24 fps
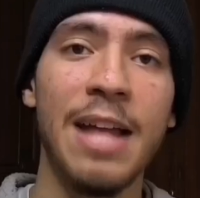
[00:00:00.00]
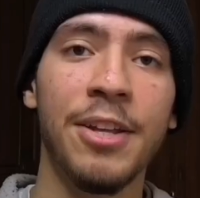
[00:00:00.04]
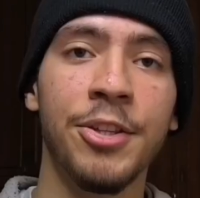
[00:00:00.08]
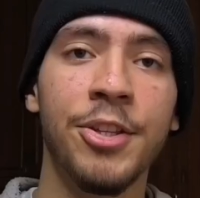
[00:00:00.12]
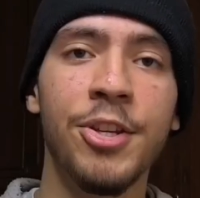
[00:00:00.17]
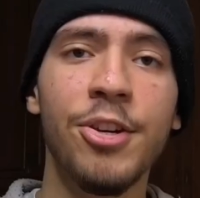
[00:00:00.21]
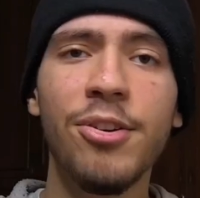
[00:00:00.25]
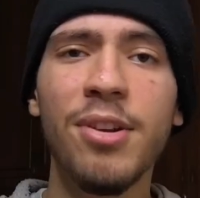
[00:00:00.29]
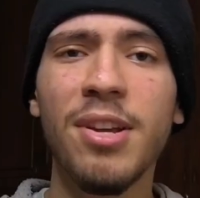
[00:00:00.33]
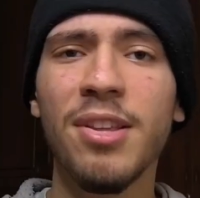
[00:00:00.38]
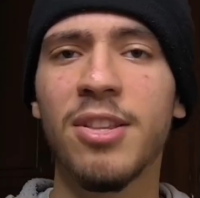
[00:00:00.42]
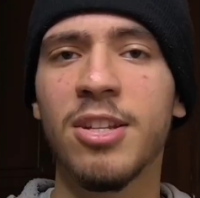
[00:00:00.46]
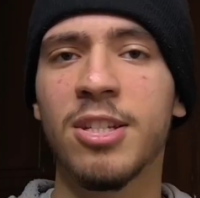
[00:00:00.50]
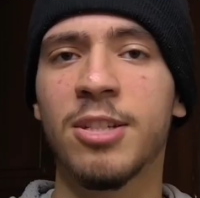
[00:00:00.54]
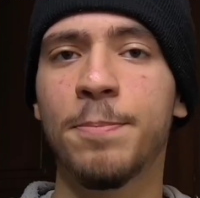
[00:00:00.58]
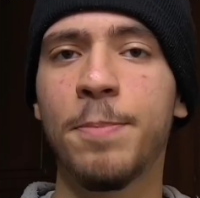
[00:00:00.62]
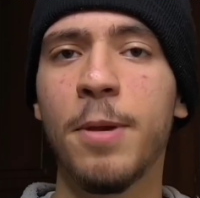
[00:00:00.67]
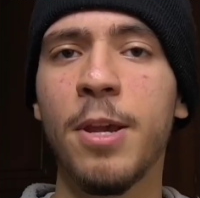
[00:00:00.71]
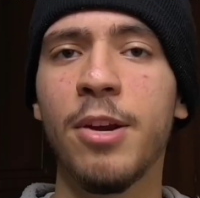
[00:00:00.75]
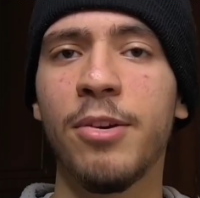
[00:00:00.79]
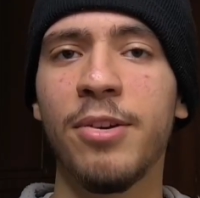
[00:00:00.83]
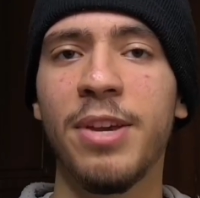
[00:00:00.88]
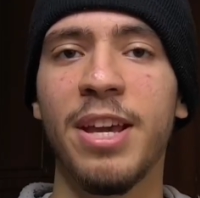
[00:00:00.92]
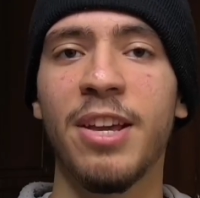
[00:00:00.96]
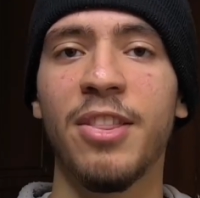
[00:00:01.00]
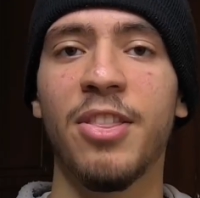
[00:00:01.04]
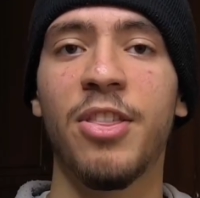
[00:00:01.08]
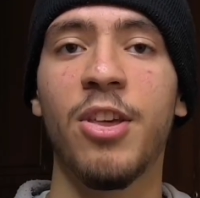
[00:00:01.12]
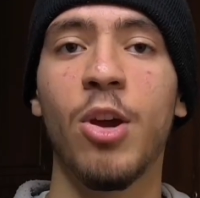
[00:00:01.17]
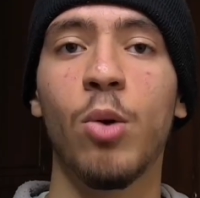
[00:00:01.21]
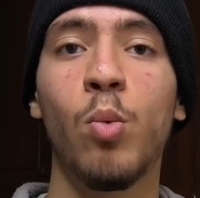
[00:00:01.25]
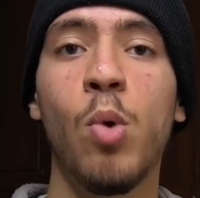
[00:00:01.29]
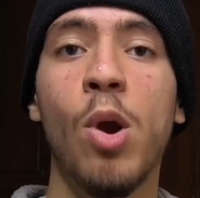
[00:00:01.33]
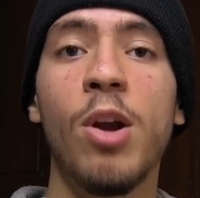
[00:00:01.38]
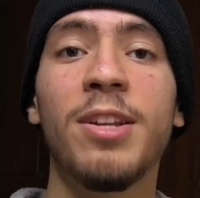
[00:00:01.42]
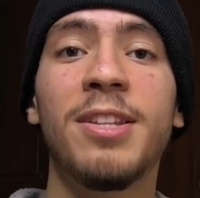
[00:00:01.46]
And during this
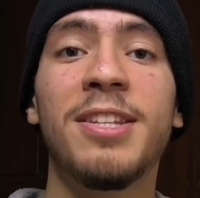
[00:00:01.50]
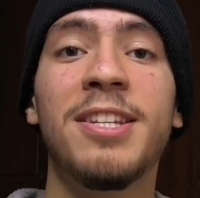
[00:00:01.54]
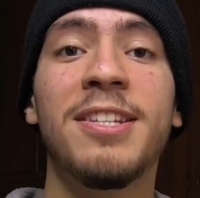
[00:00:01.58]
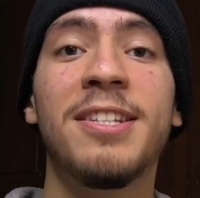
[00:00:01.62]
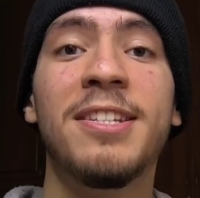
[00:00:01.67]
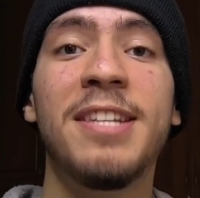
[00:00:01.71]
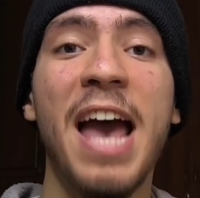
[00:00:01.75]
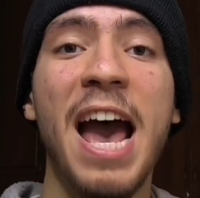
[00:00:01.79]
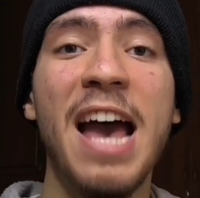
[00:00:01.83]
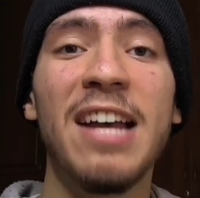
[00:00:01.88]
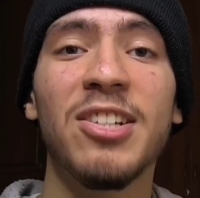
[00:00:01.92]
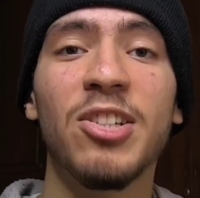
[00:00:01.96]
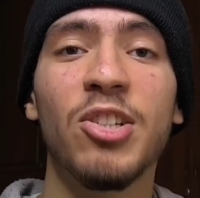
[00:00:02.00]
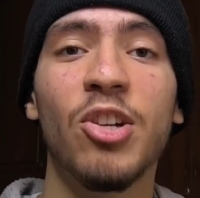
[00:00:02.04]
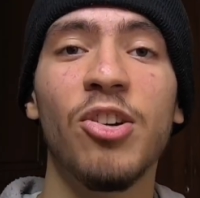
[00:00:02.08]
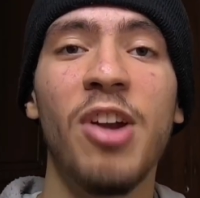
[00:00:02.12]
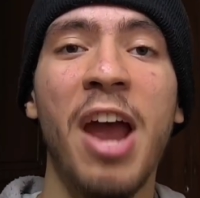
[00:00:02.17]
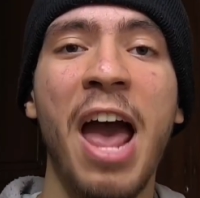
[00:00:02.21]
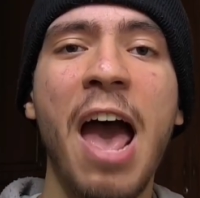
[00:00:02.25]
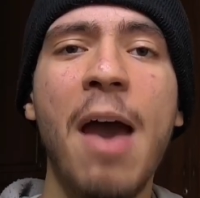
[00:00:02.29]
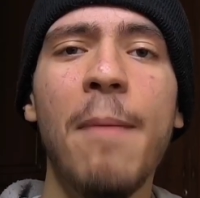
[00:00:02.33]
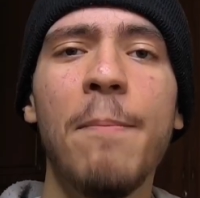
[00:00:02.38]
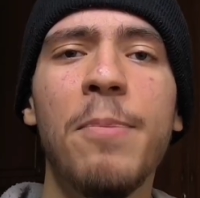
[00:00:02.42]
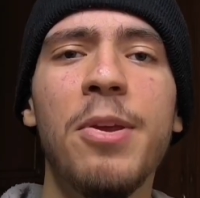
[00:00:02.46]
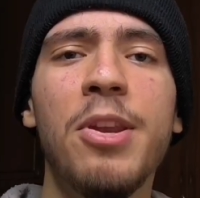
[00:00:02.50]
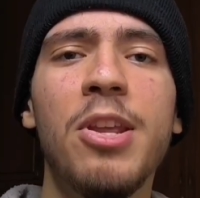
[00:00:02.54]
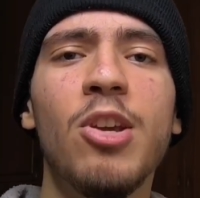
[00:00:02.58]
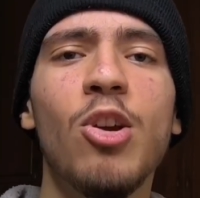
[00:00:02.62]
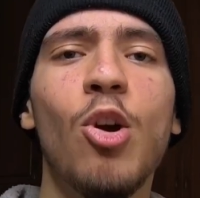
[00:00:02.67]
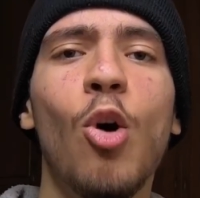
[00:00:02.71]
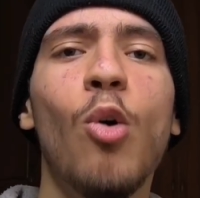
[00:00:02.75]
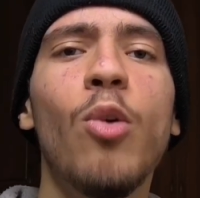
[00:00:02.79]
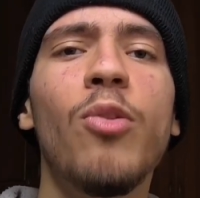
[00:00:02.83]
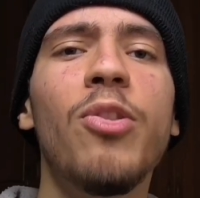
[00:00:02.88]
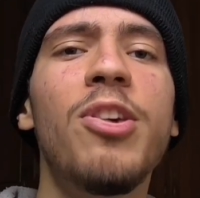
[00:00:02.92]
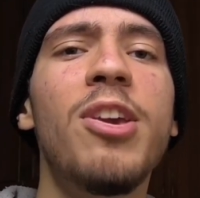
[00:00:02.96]
period, there were disasters
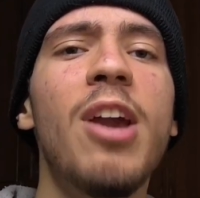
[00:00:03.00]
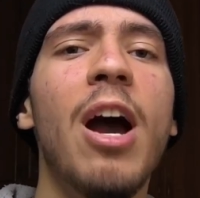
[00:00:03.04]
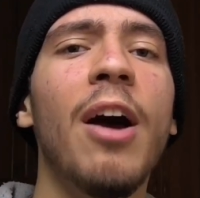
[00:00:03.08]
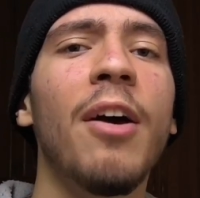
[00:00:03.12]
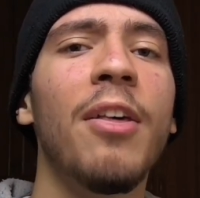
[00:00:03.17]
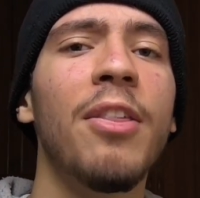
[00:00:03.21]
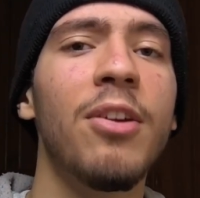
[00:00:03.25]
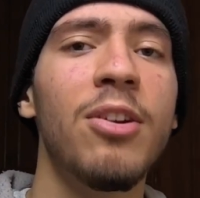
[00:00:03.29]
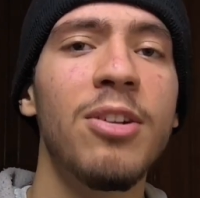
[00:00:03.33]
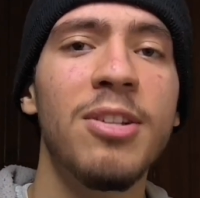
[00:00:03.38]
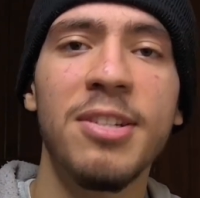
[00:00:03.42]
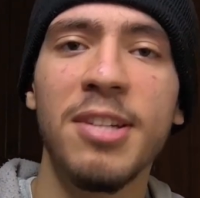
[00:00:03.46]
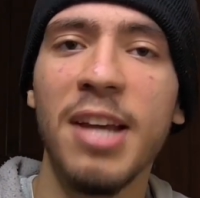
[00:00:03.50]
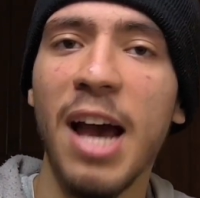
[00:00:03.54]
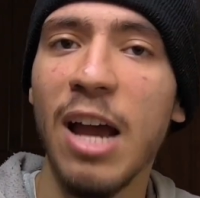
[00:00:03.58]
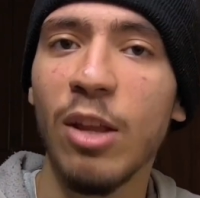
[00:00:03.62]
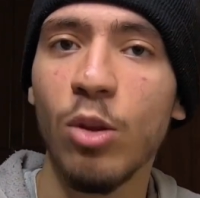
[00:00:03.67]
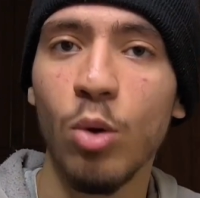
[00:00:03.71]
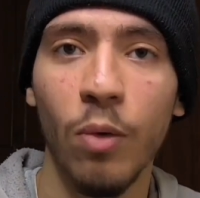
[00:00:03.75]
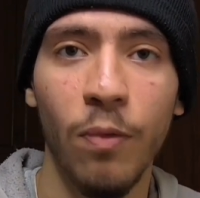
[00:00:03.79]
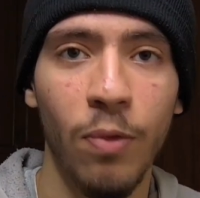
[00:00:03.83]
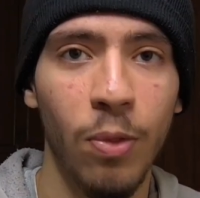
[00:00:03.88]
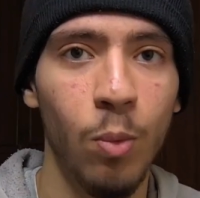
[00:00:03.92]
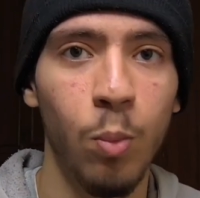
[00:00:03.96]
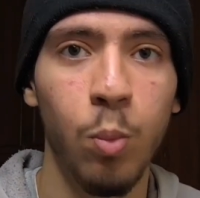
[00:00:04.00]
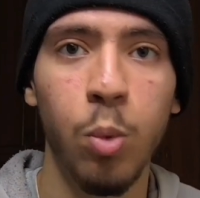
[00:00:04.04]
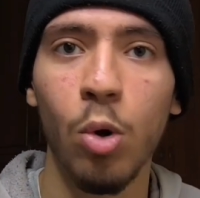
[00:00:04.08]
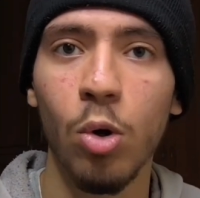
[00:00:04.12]
happening on the other side of the